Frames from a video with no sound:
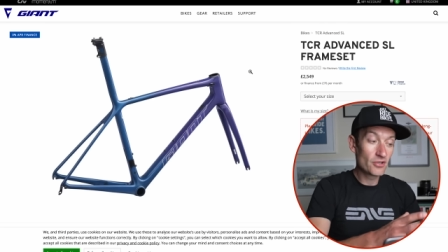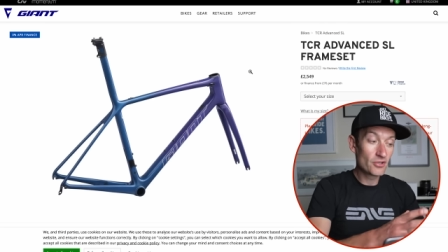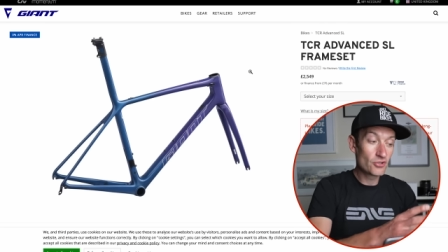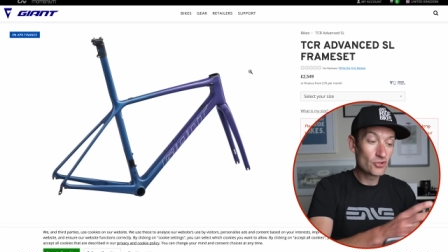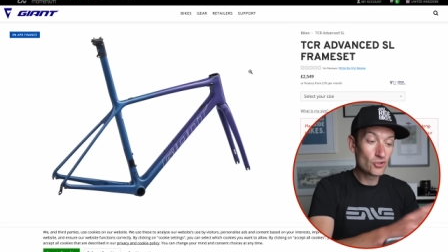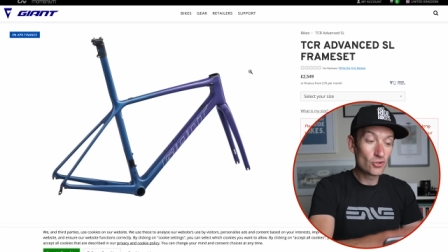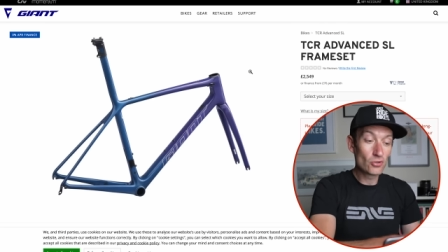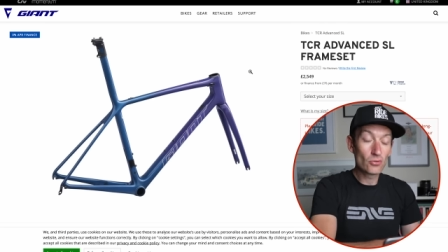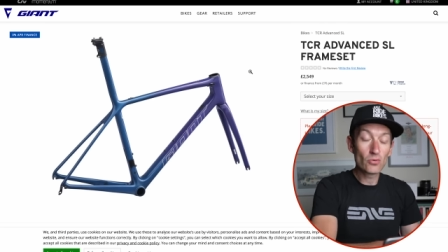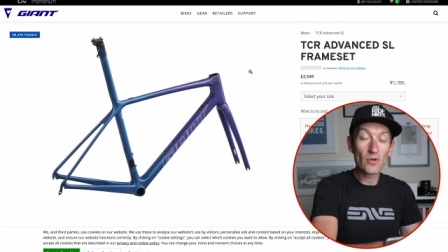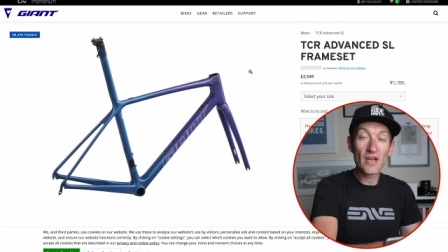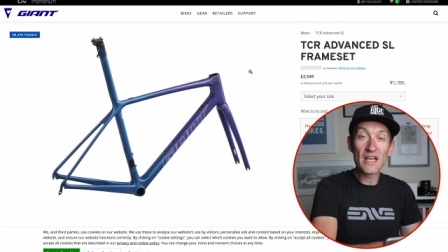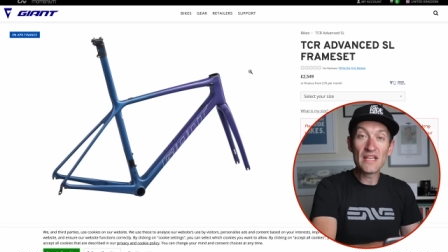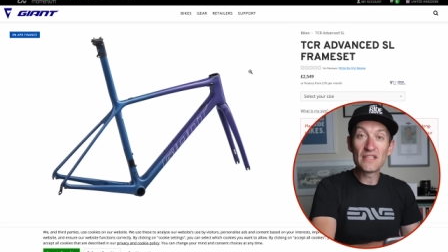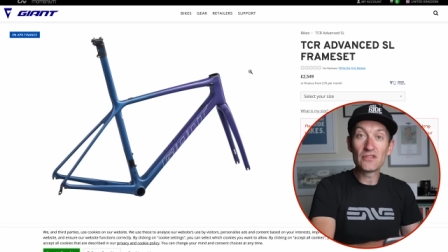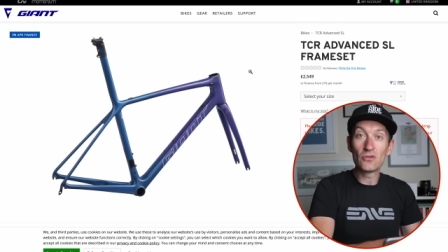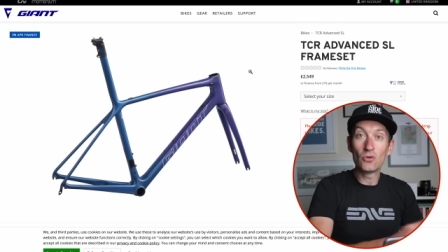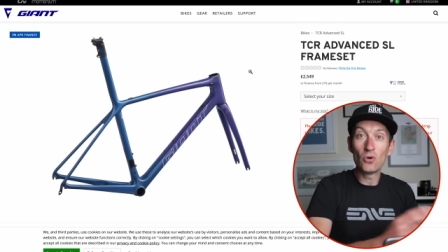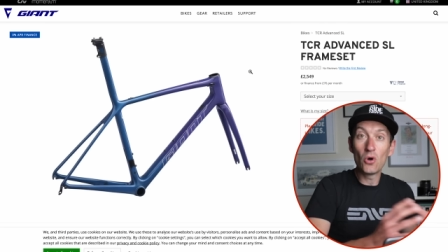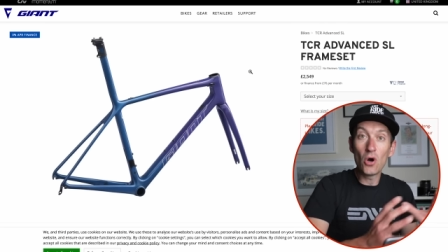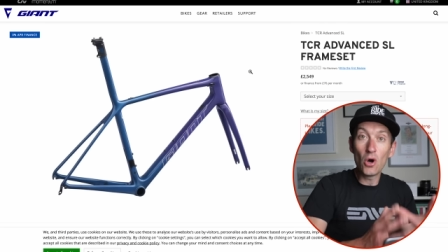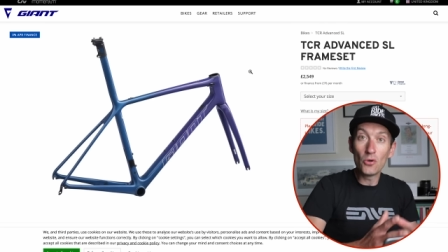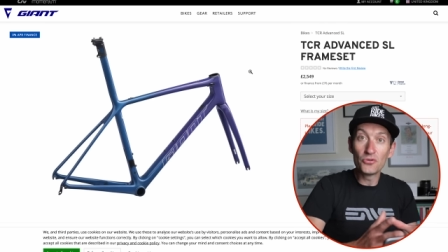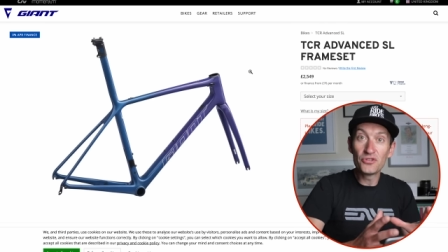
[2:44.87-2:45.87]
Dura Ace
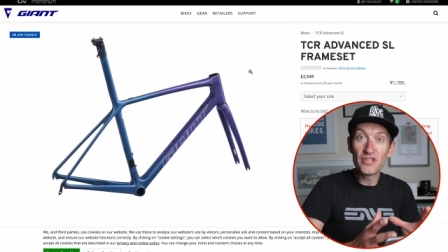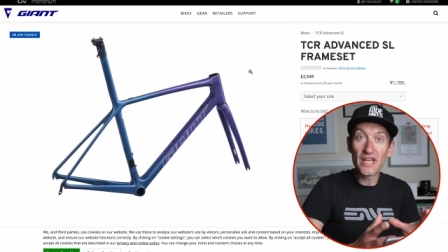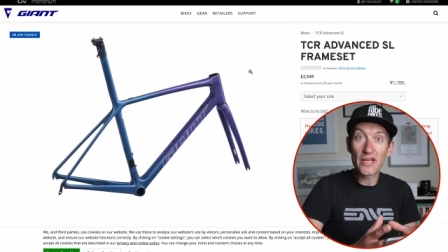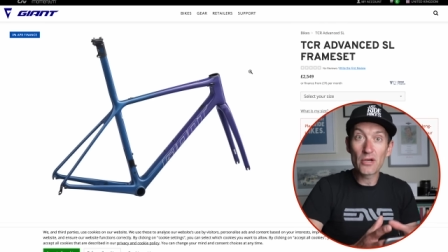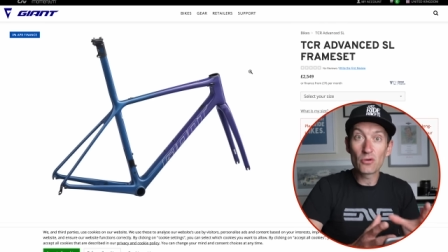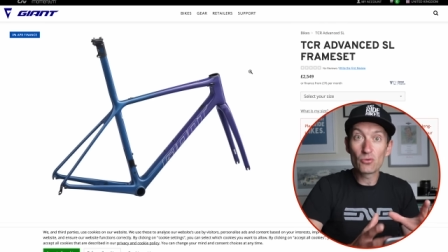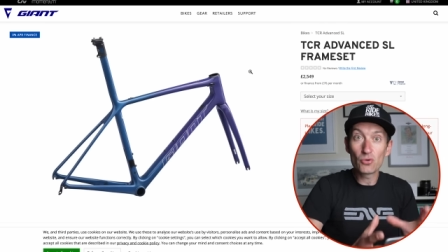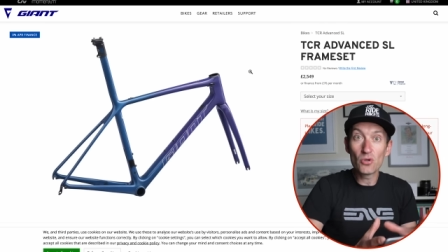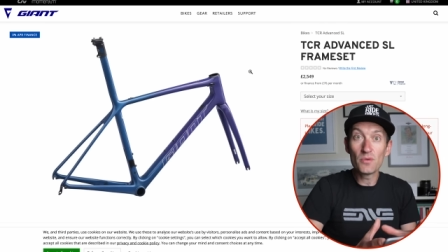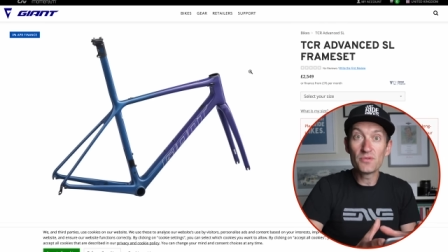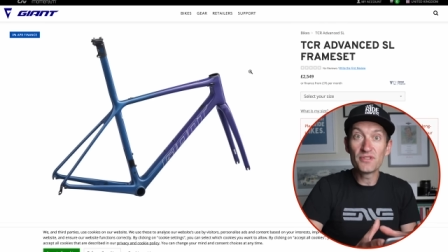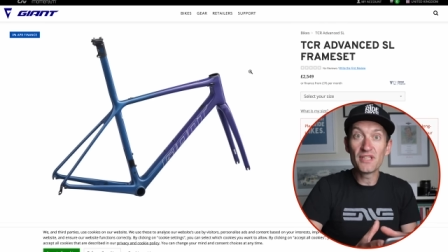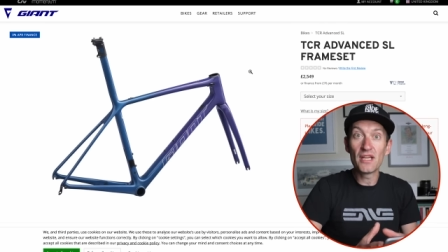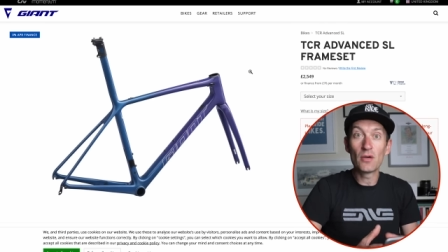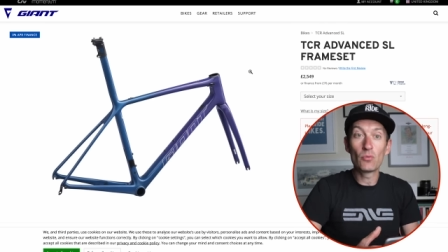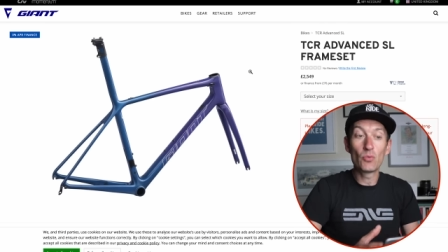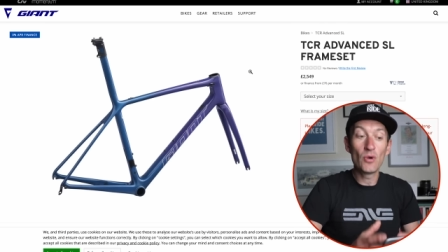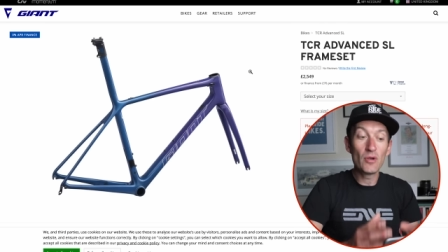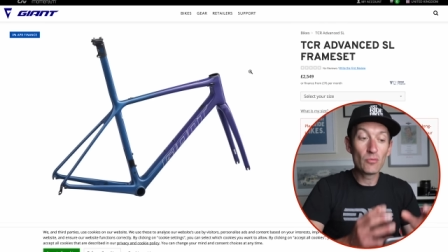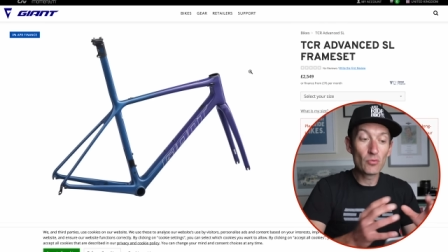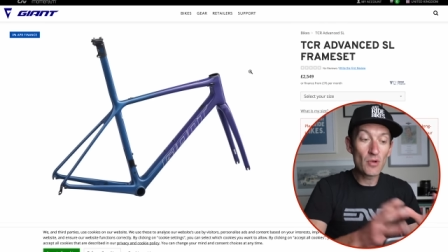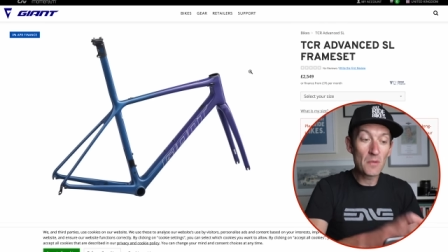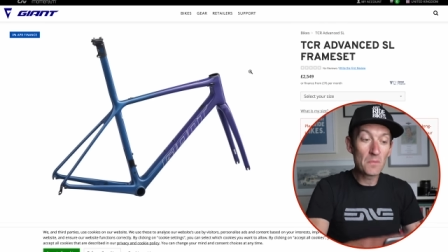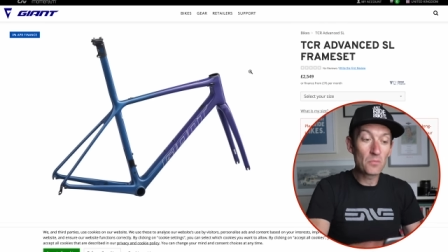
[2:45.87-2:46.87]
or Ultegra group set
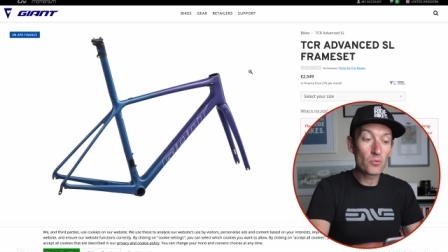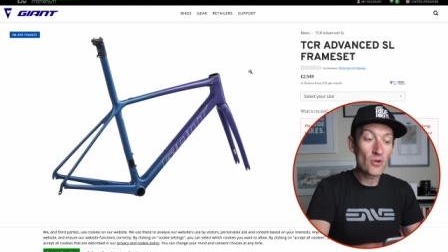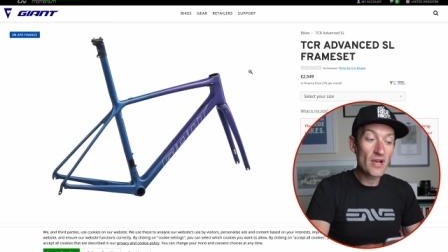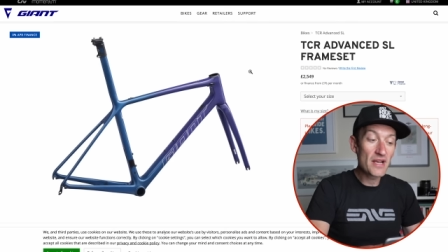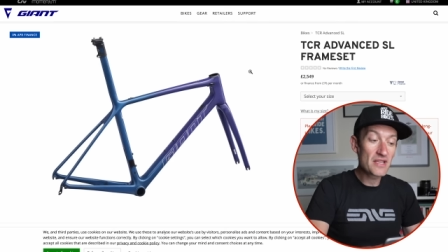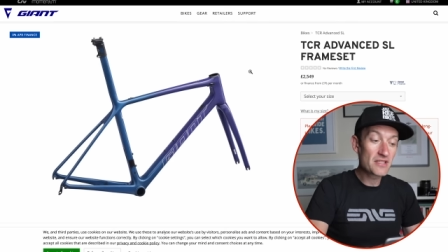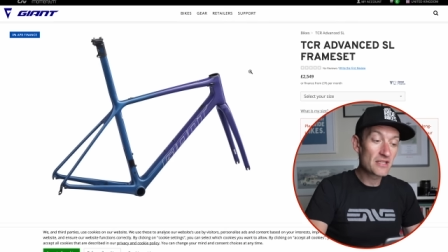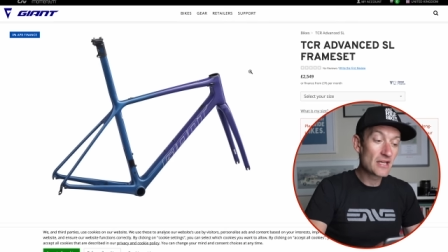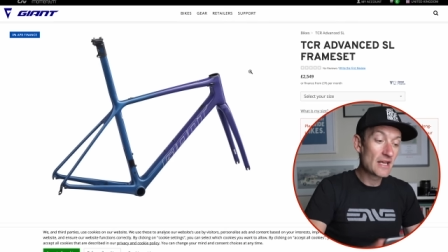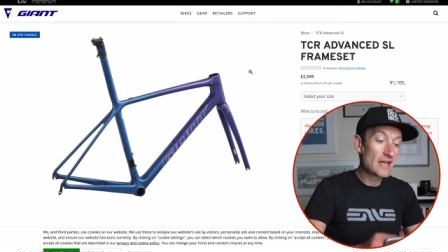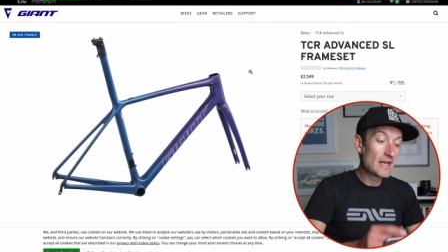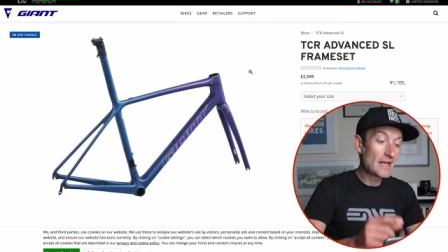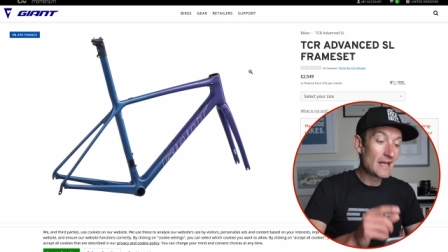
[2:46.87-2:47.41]
with rim brakes,